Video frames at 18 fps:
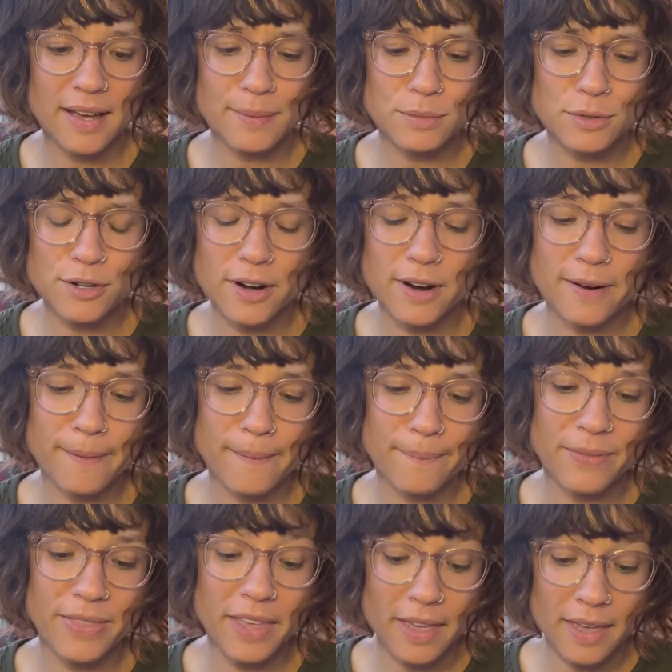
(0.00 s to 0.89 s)
I'm sure
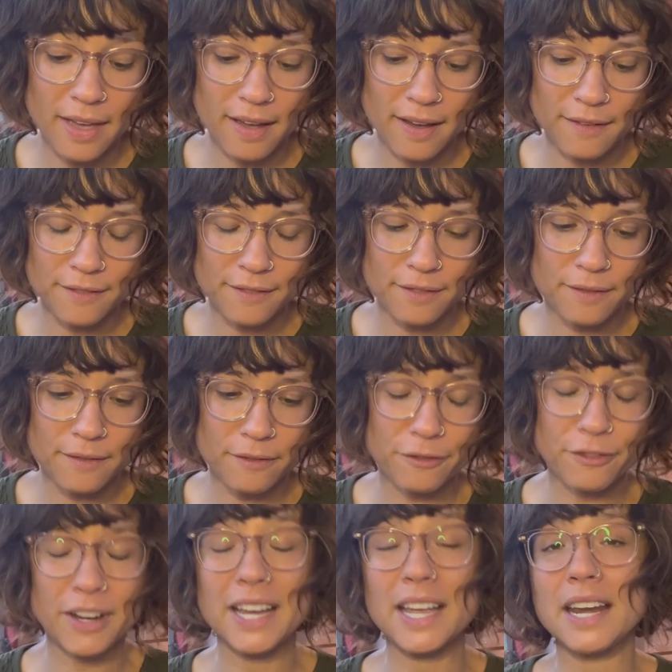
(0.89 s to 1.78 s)
I'm thinking of
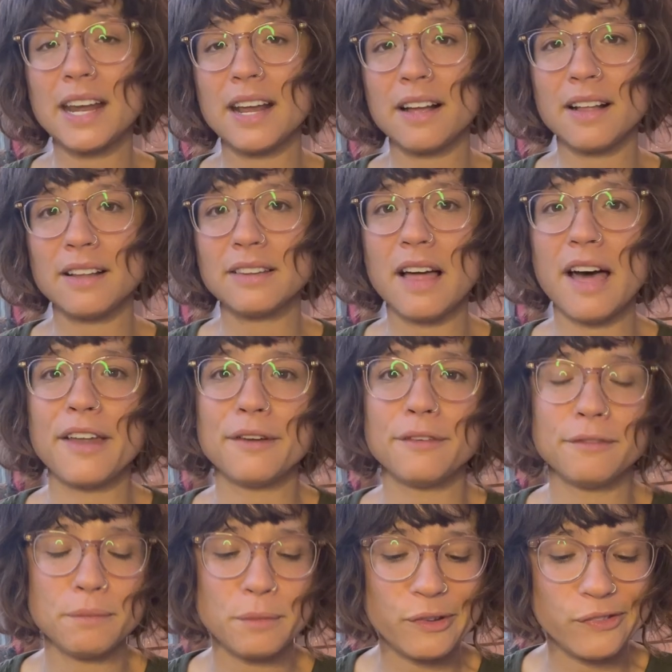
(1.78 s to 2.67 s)
forgetting a lot
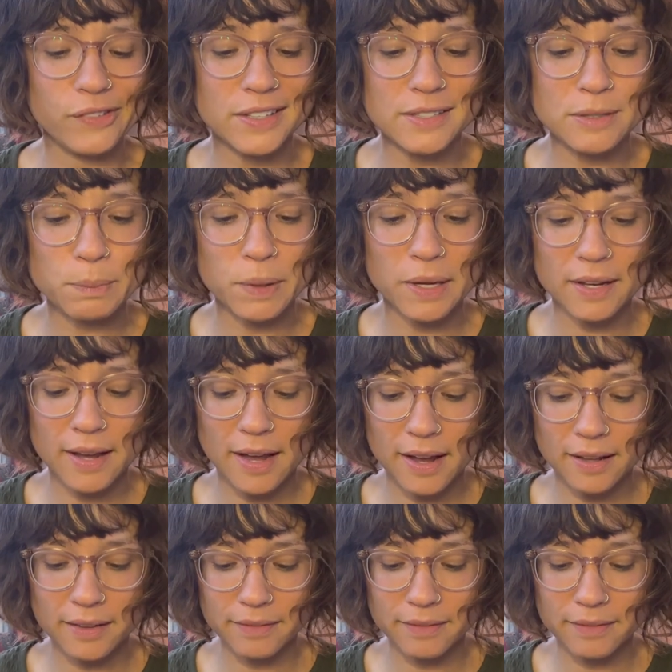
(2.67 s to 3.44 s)
of movies, but